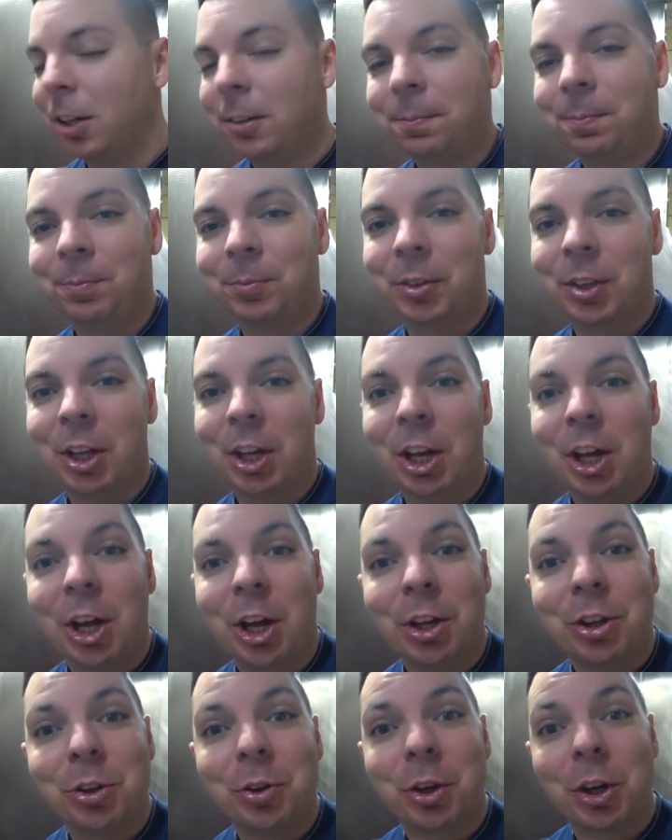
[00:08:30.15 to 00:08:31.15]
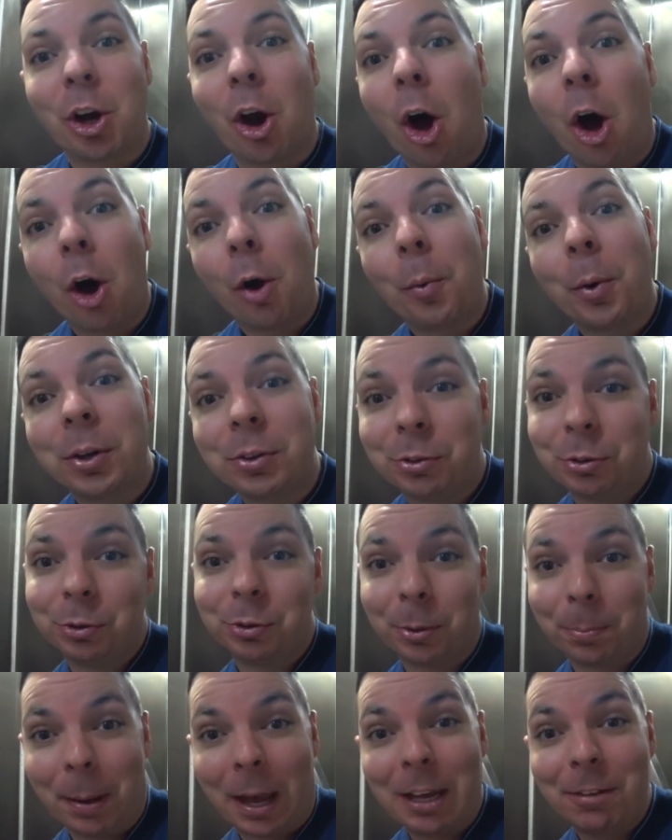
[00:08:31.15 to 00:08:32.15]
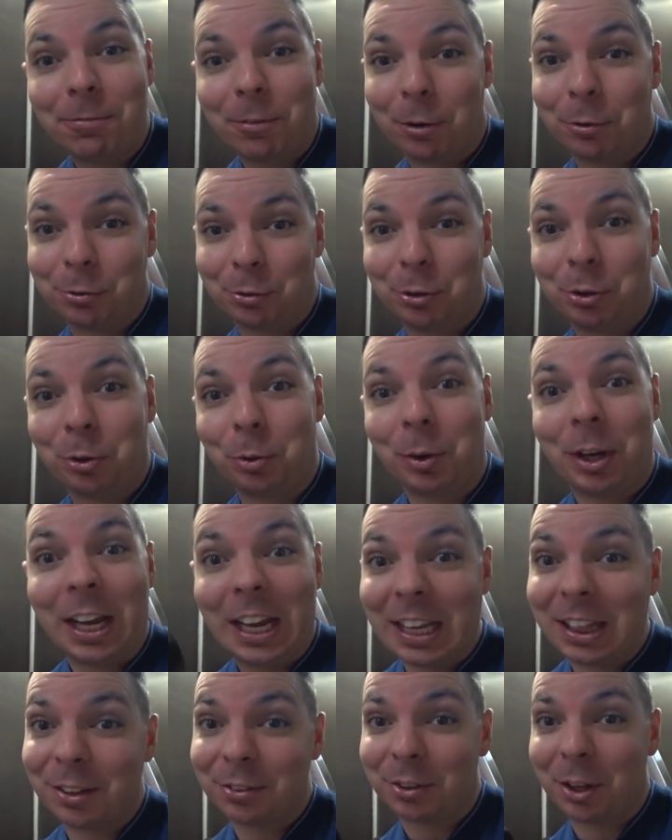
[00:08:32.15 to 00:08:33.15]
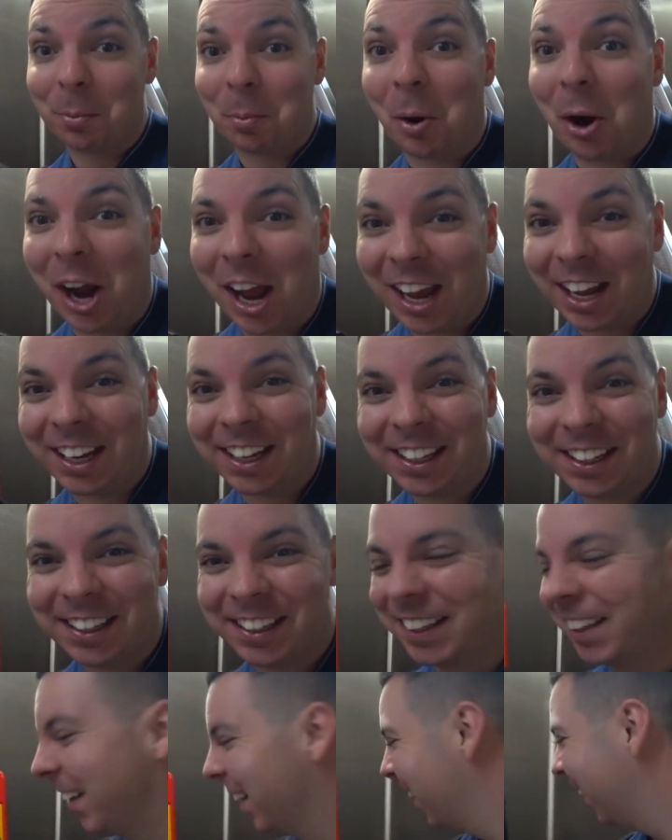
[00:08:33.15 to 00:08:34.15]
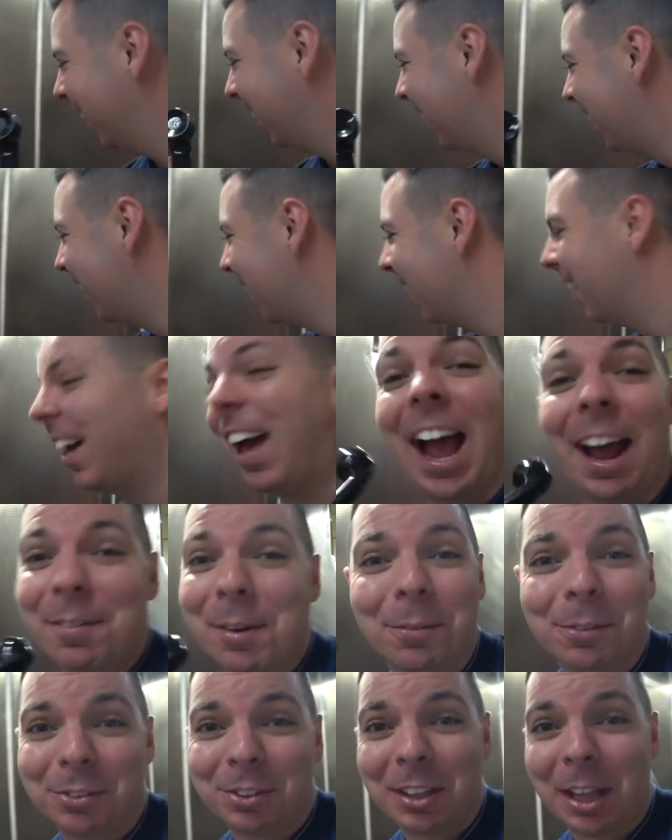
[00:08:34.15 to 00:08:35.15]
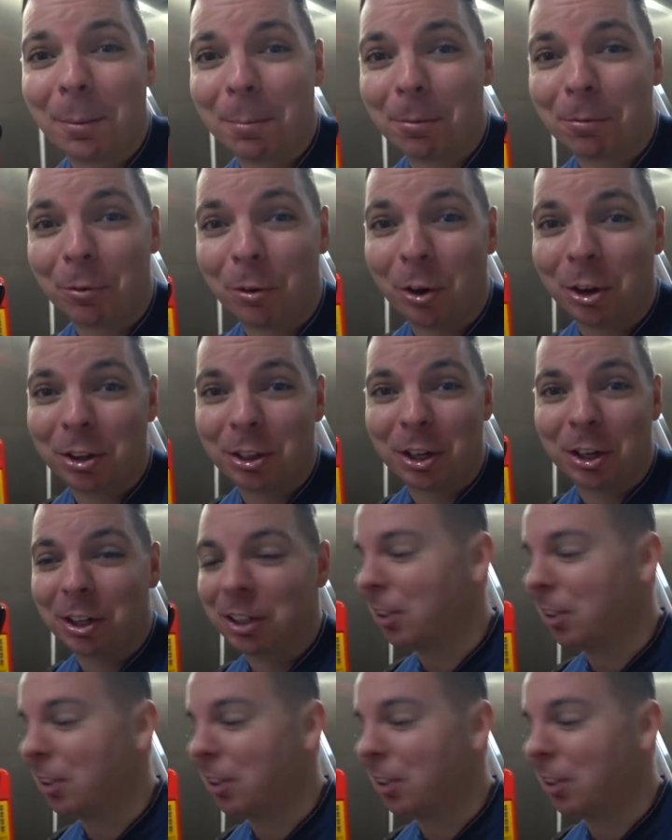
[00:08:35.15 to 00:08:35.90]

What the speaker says: you can always use a payphone too in the subway. I've never seen that before either.